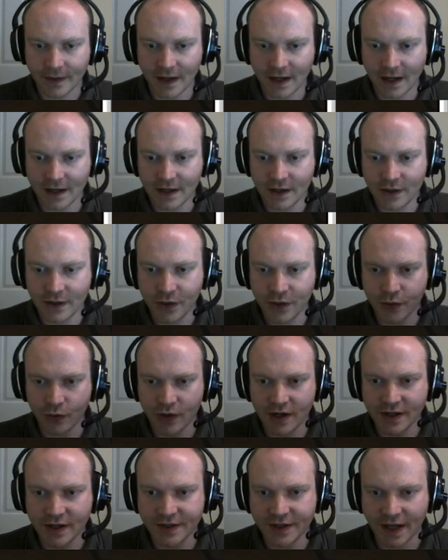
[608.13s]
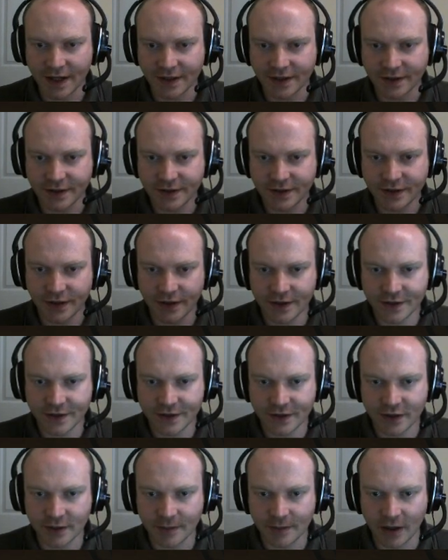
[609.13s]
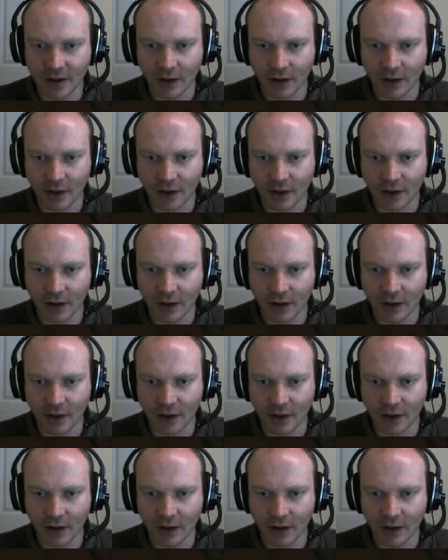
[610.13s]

I need 3 sand, so this is going to be